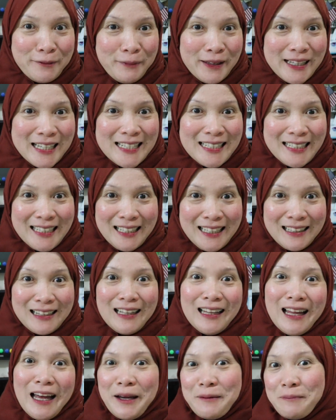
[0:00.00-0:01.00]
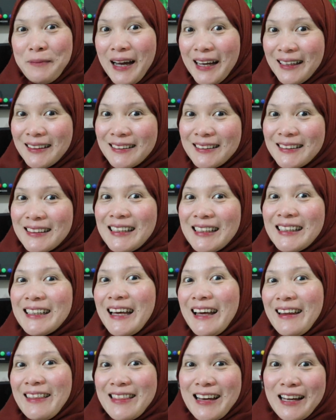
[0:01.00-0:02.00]
please click the like button and
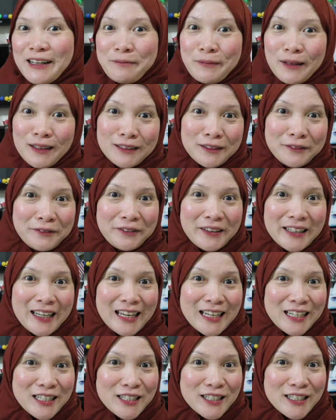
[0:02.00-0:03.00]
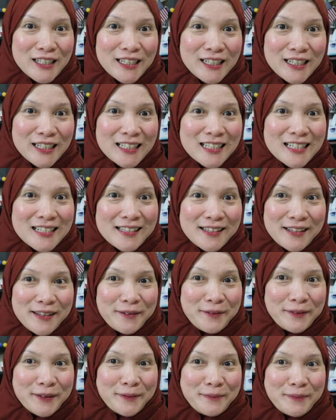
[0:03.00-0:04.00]
hit that bell notification so
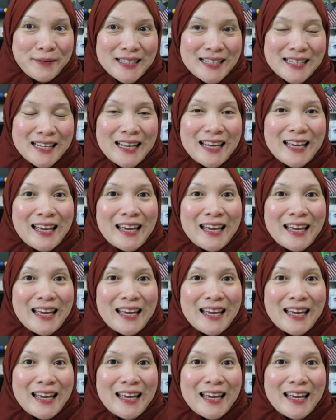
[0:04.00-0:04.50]
you won't miss